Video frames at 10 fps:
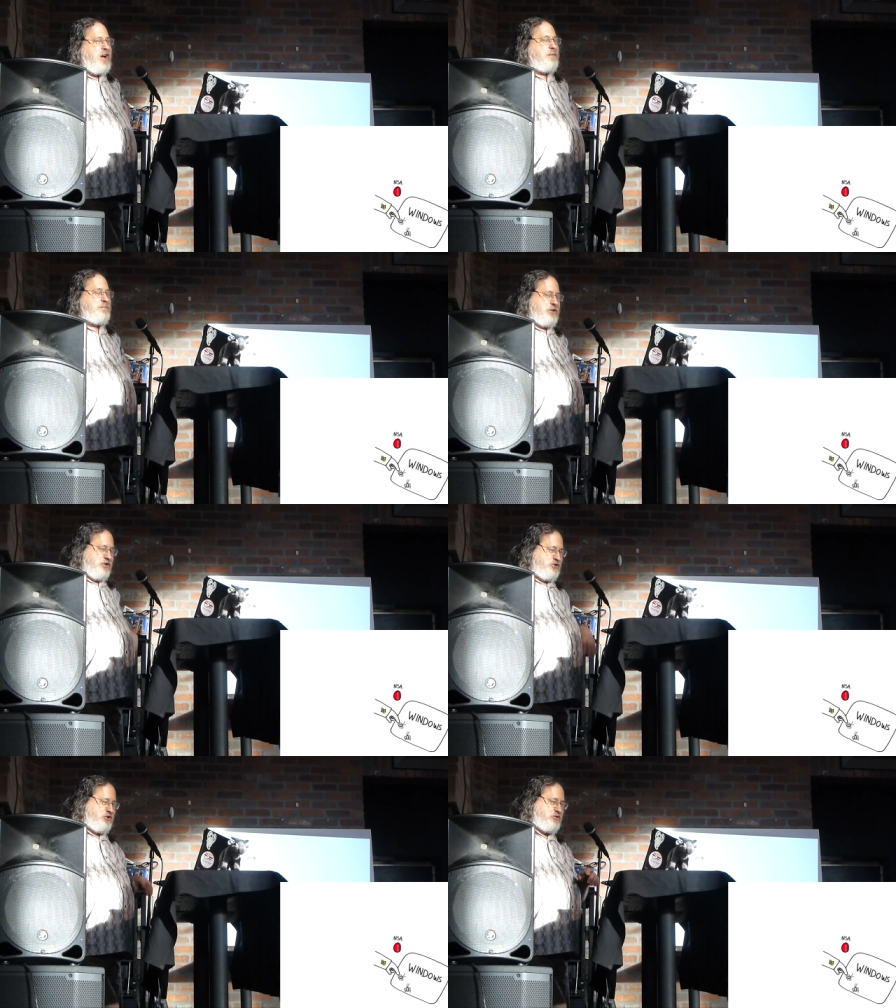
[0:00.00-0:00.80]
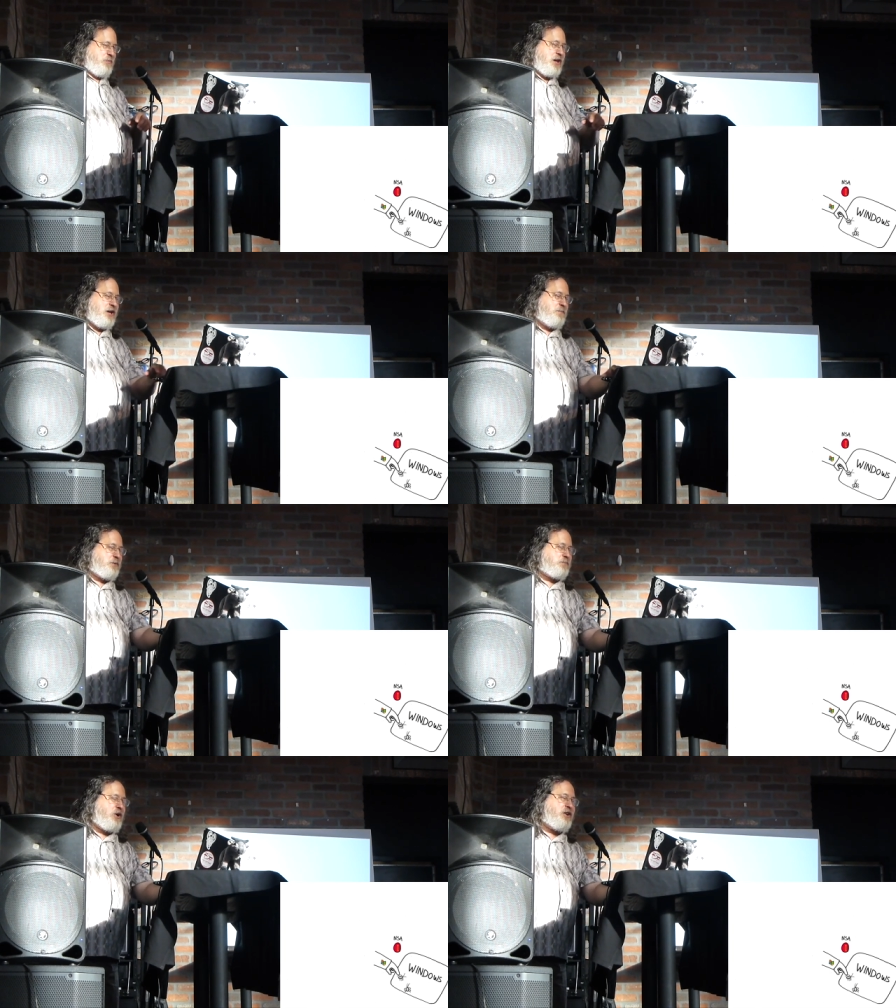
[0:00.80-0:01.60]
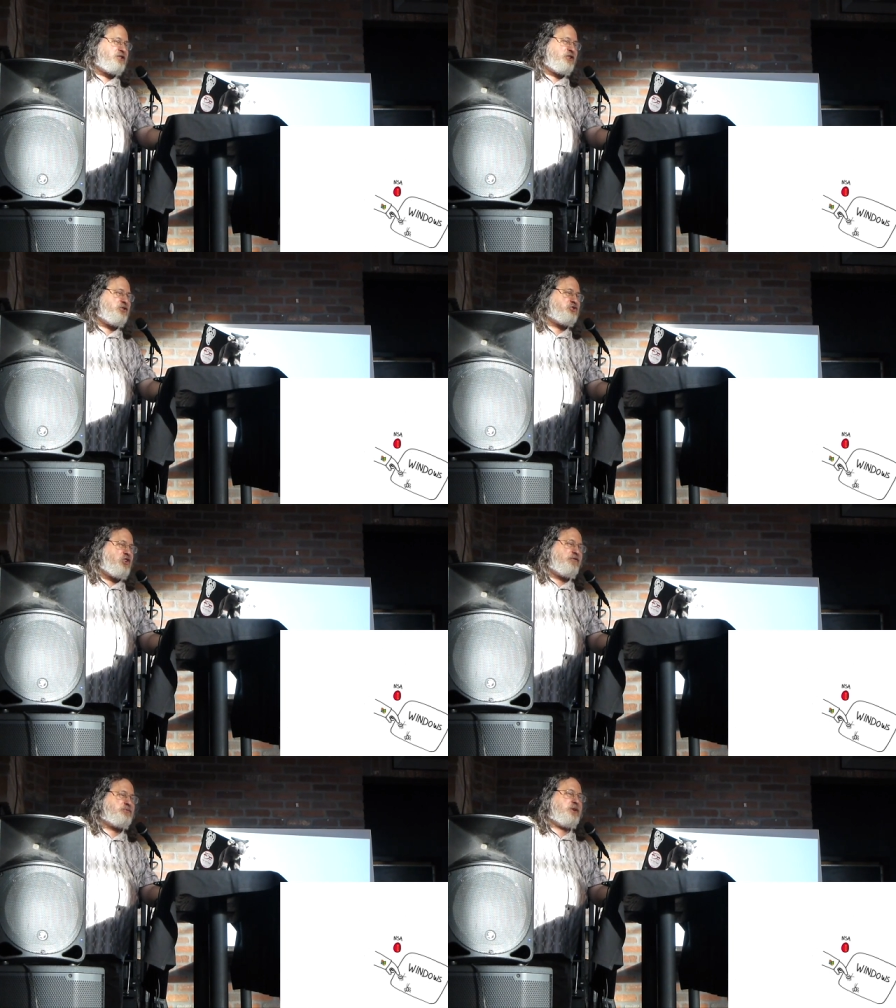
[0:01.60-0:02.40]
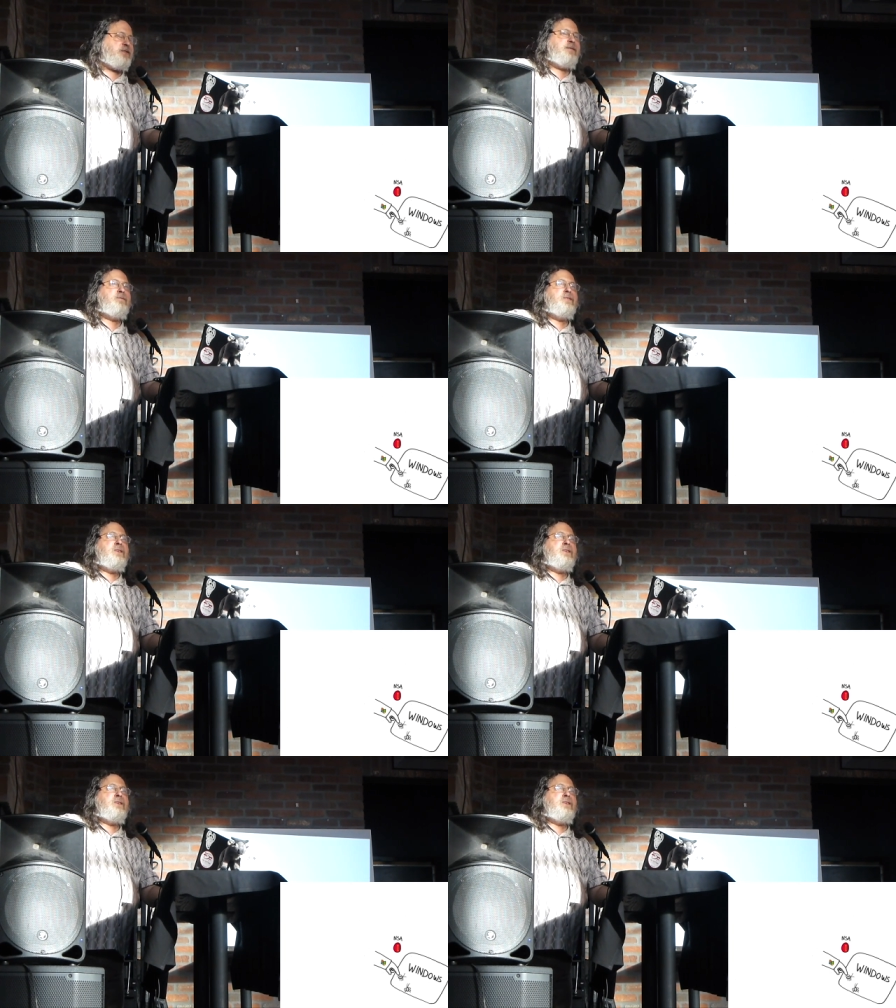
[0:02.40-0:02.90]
not, because it's making proprietary software.